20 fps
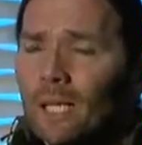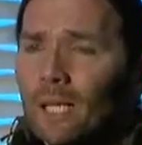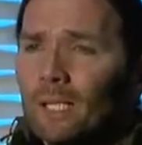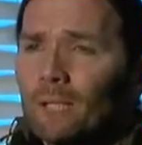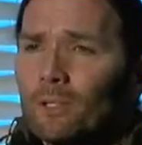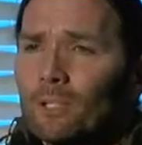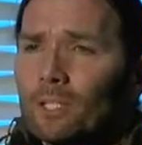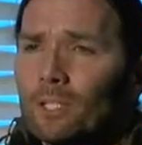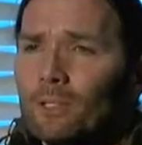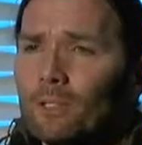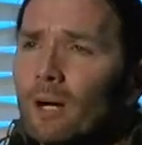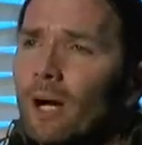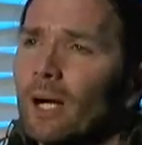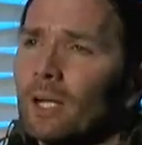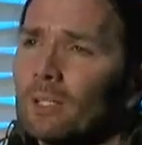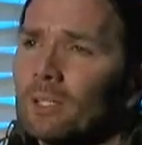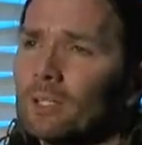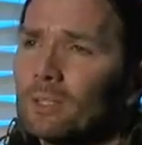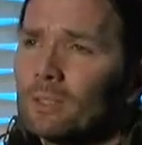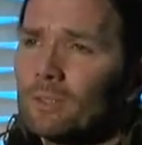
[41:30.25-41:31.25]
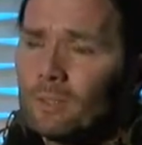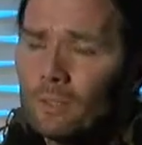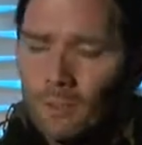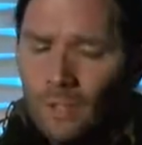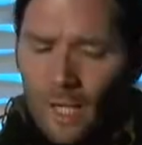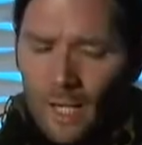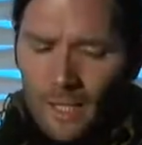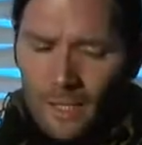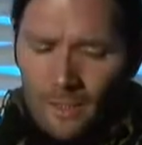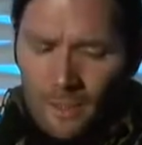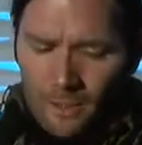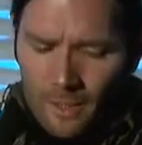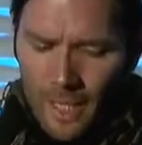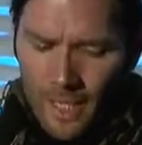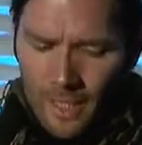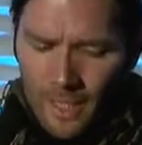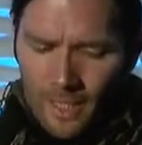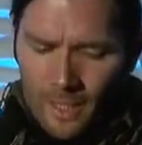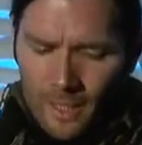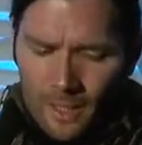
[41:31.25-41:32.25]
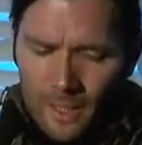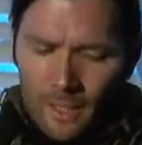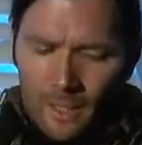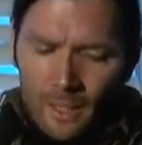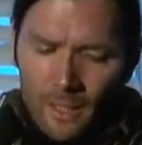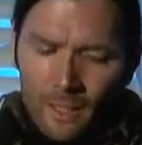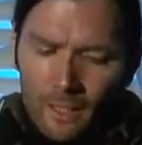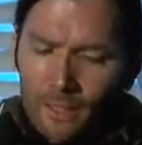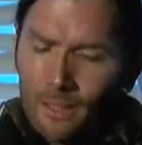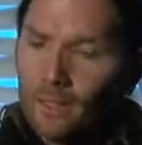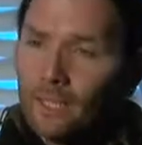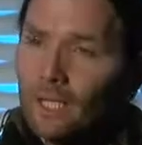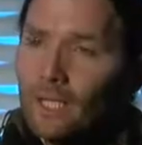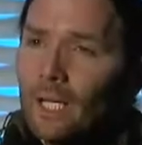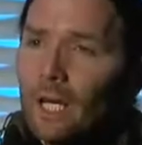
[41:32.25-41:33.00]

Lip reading: energy loss, okay? So that is the key here.